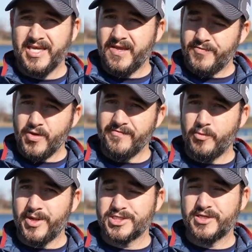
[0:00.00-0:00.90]
If you have a
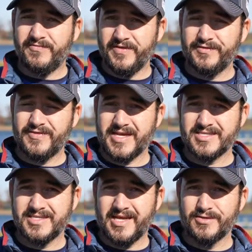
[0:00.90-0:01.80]
budget of
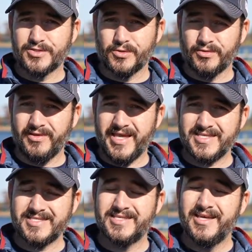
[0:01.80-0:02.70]
$50,000 or
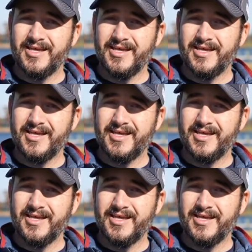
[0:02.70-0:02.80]
less,